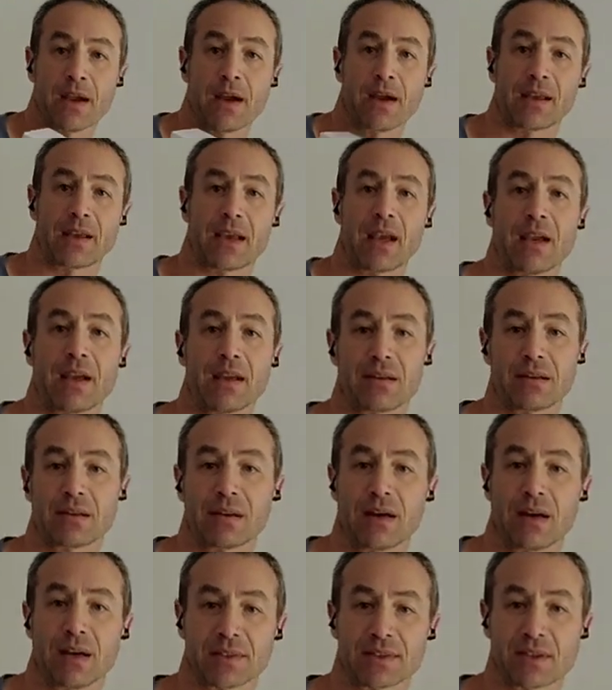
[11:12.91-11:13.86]
Again,
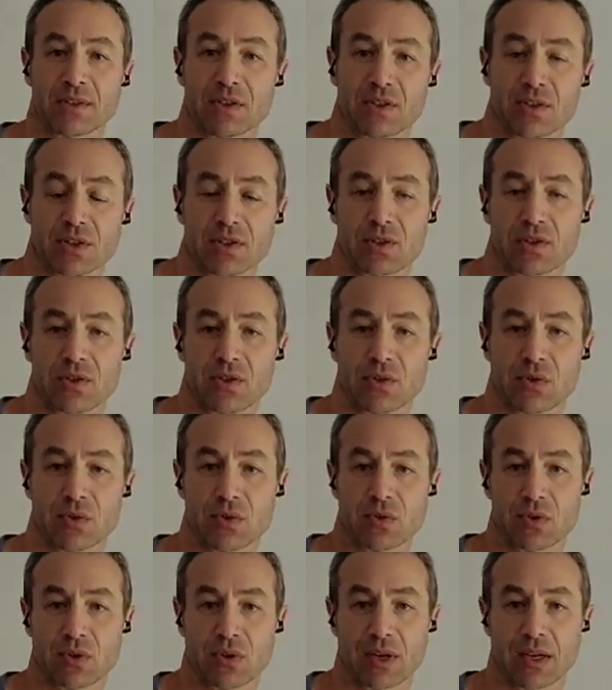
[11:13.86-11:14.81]
I suggest you
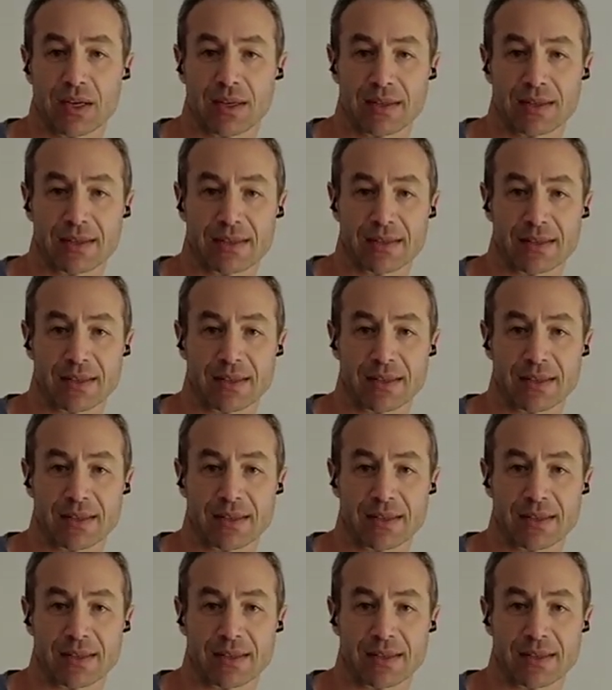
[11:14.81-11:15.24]
to get